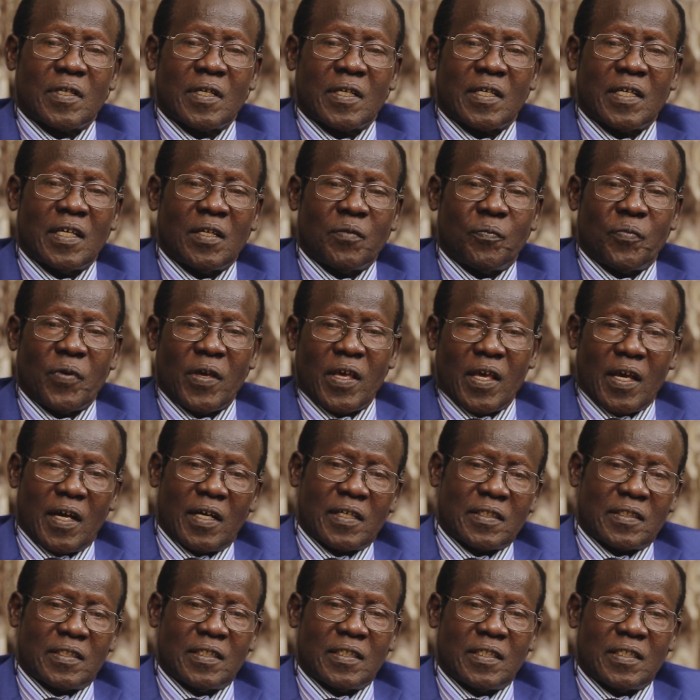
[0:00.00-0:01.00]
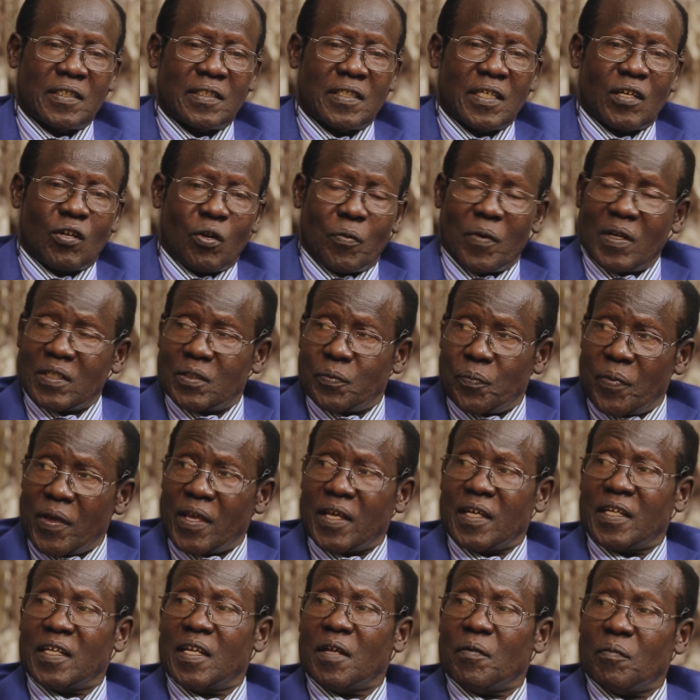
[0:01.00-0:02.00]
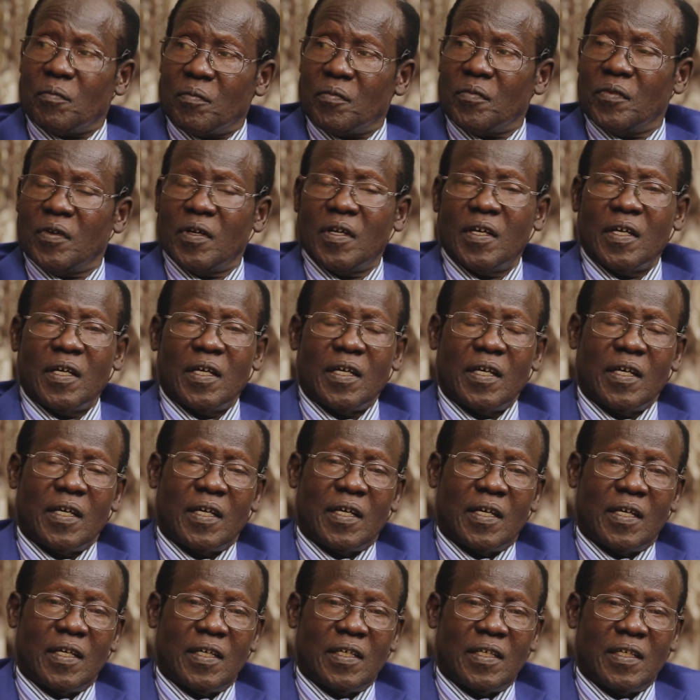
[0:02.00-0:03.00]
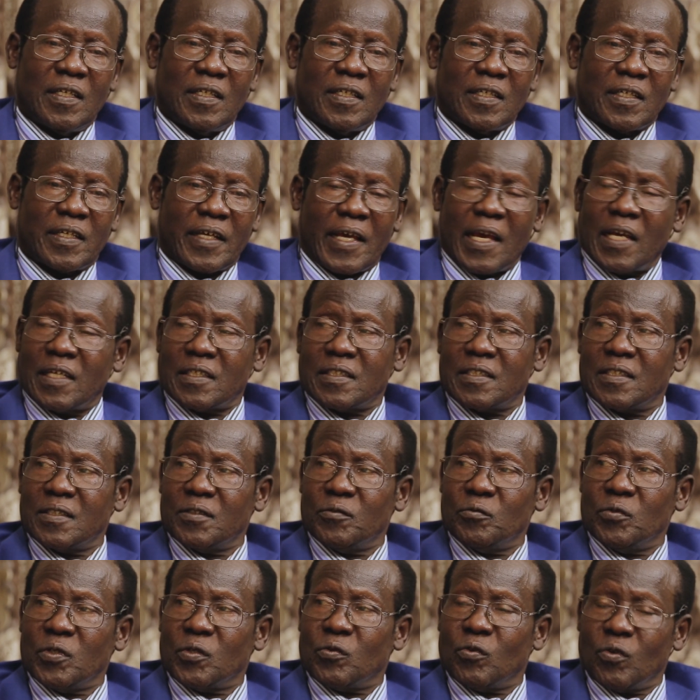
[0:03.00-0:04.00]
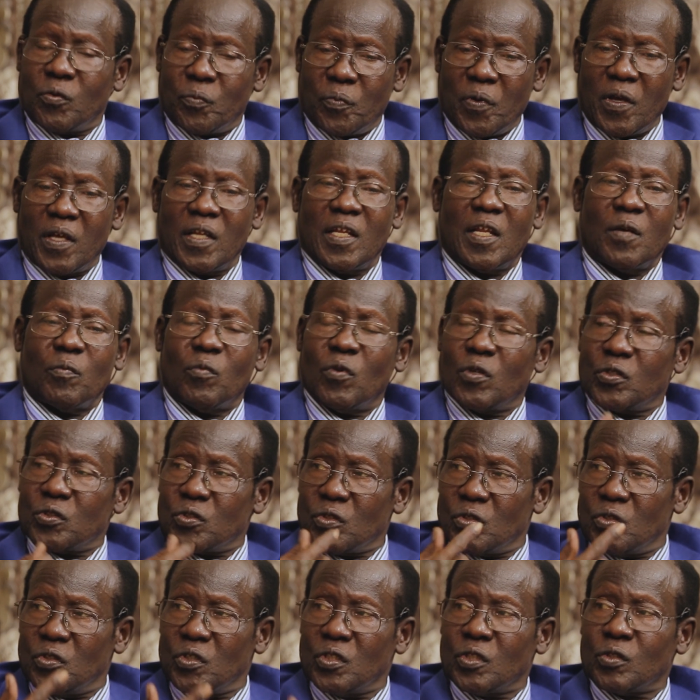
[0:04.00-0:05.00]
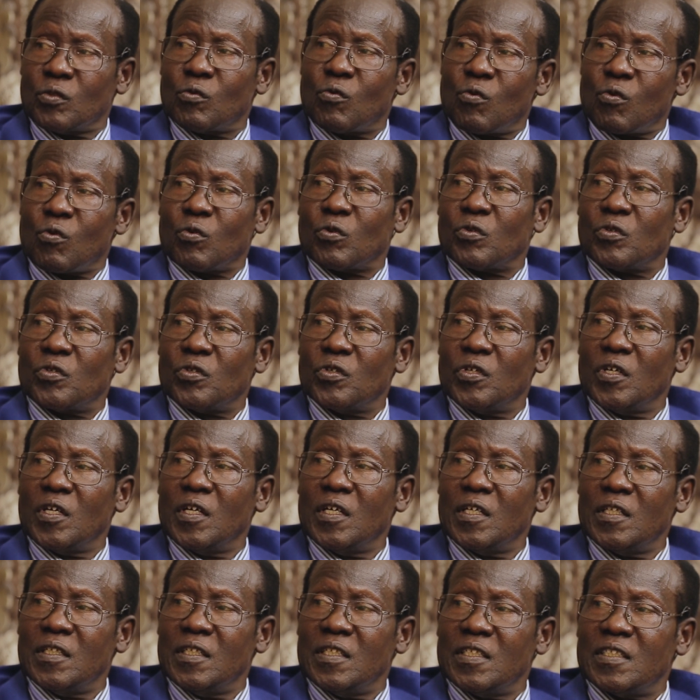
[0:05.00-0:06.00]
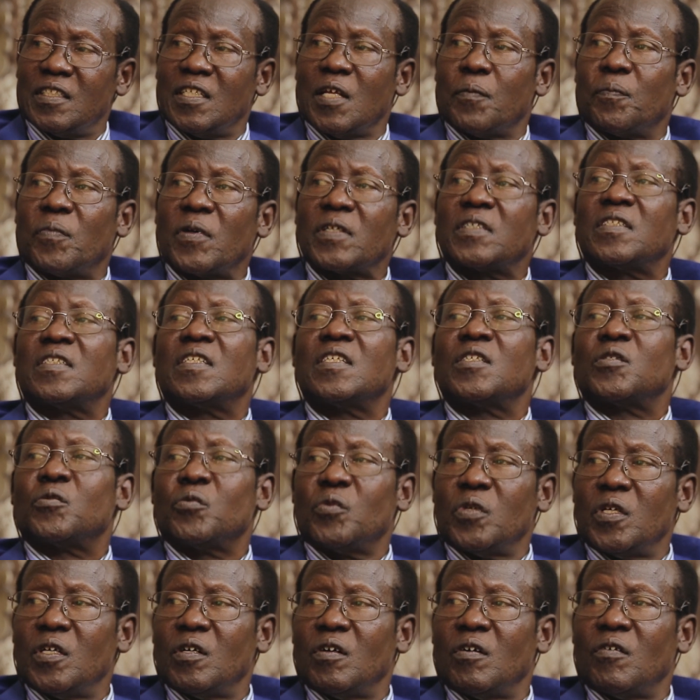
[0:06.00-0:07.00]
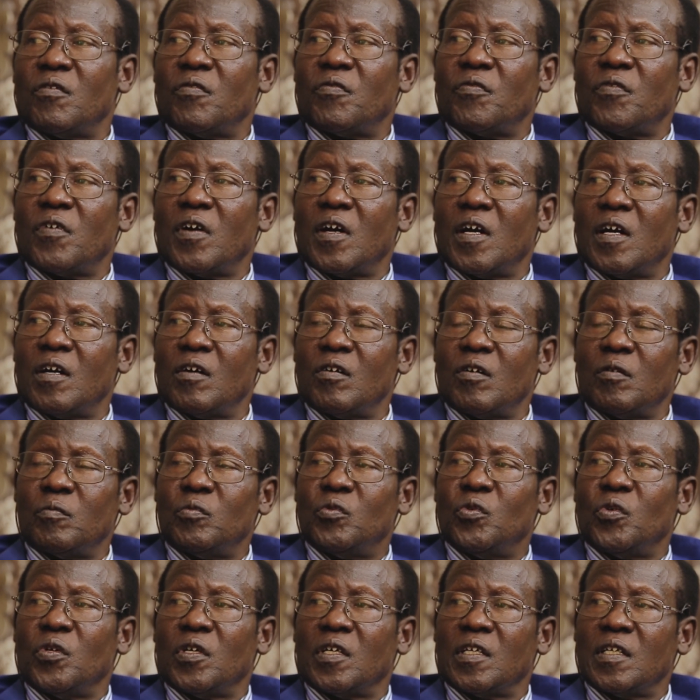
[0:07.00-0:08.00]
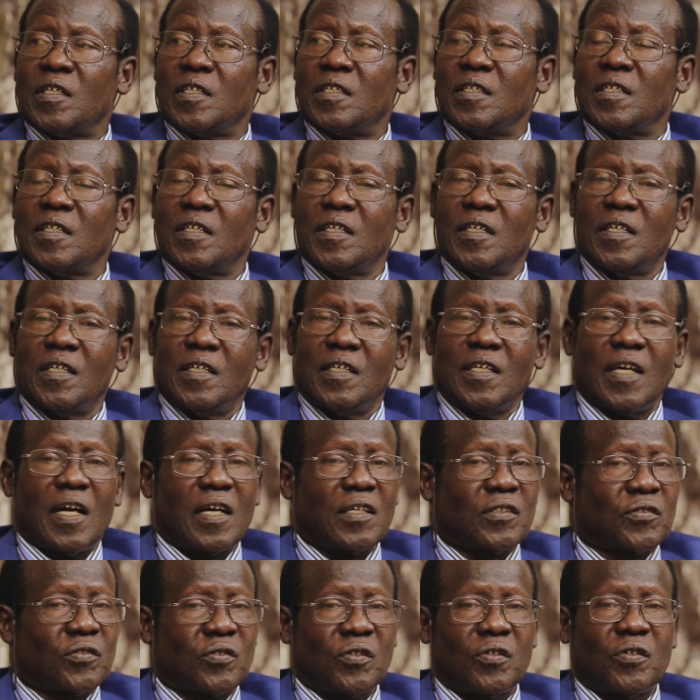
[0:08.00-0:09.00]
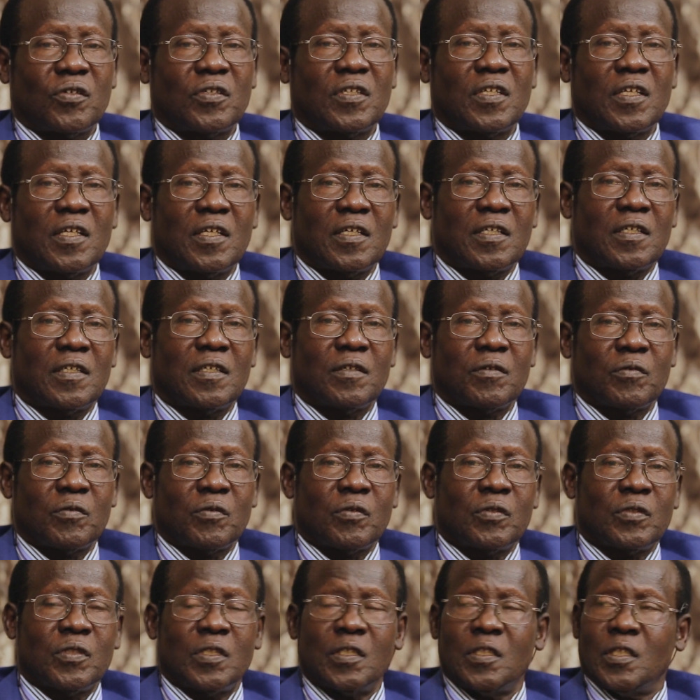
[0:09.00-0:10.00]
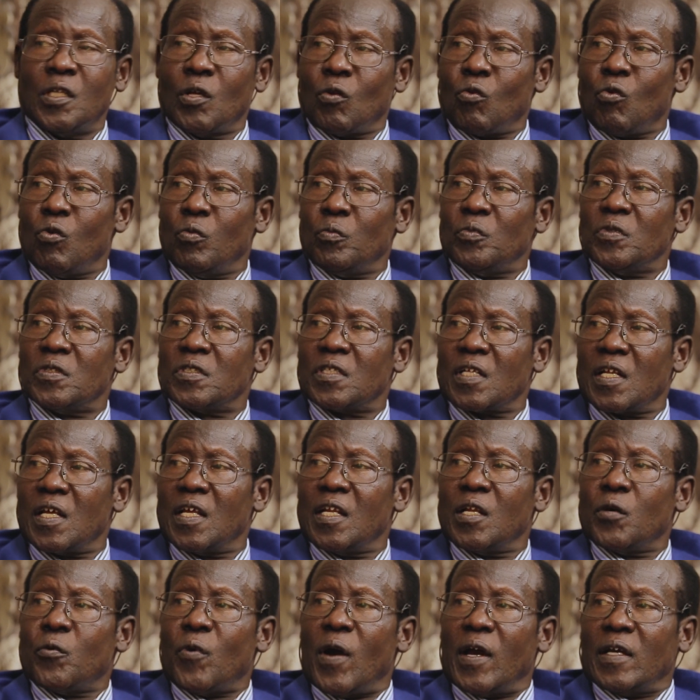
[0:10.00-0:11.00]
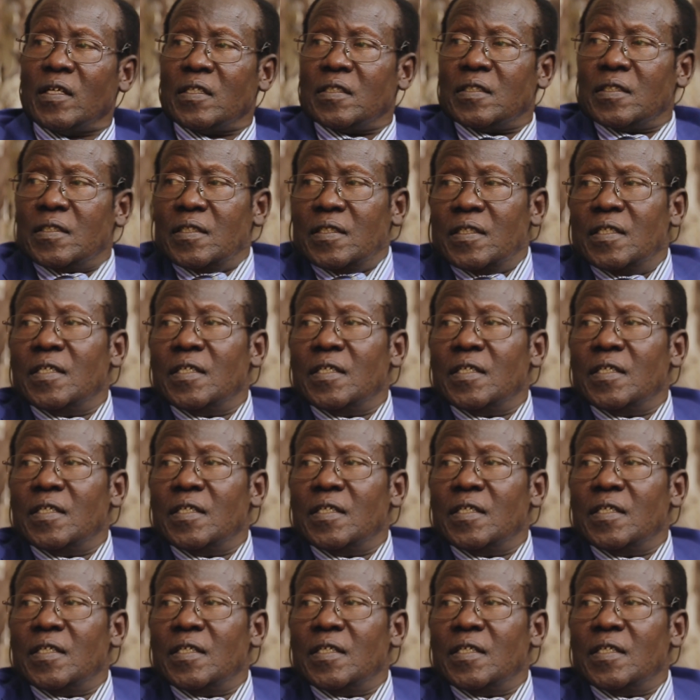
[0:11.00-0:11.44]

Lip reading: can pay us instead of us paying them in cash. We could pay them also in crude. This is the fastest way of doing it. Yeah, so the room is really wide.